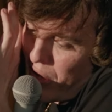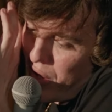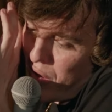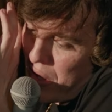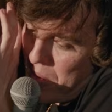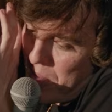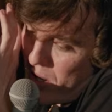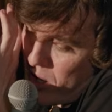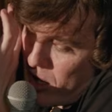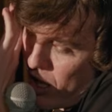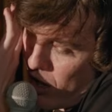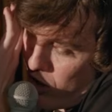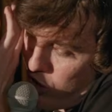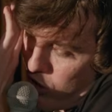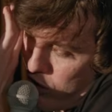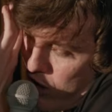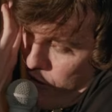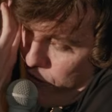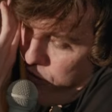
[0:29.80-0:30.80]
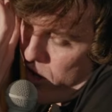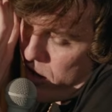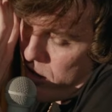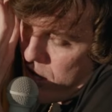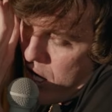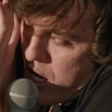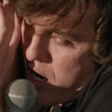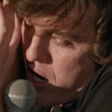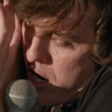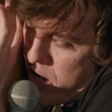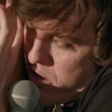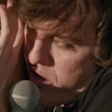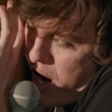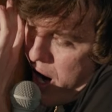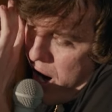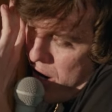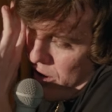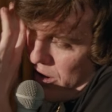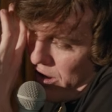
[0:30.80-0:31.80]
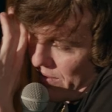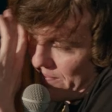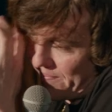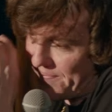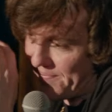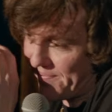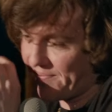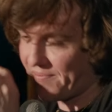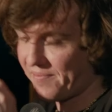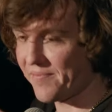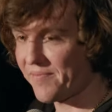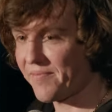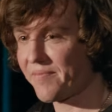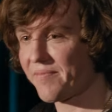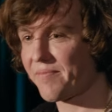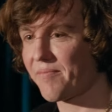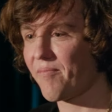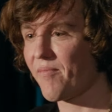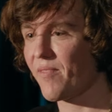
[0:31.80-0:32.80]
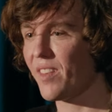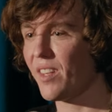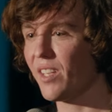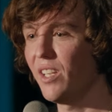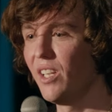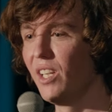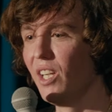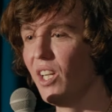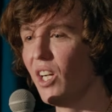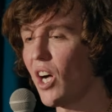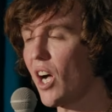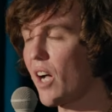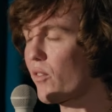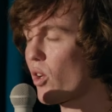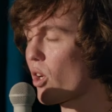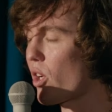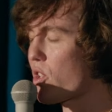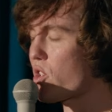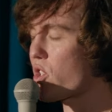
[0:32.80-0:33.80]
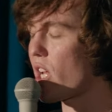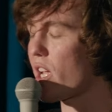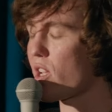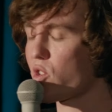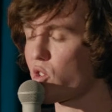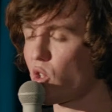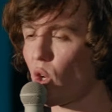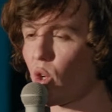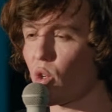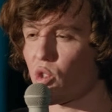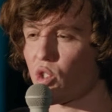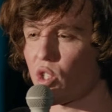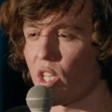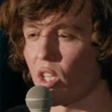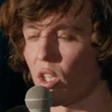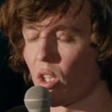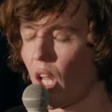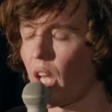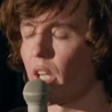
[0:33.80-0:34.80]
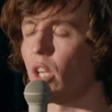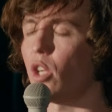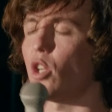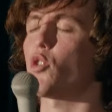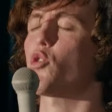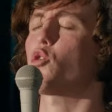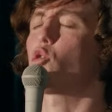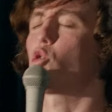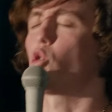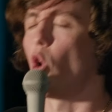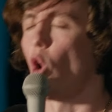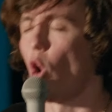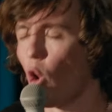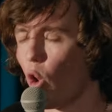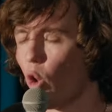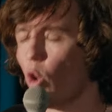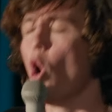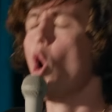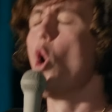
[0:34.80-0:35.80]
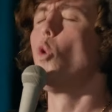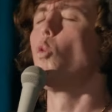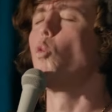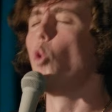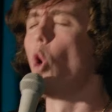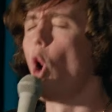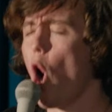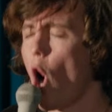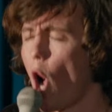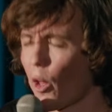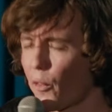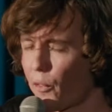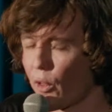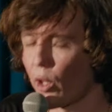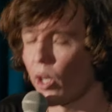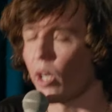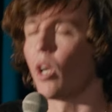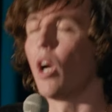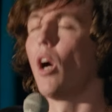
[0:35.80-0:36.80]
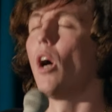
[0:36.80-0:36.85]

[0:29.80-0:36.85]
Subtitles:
know I'm in there sniffing their neck. I've got to stay so still, and it is so worth it.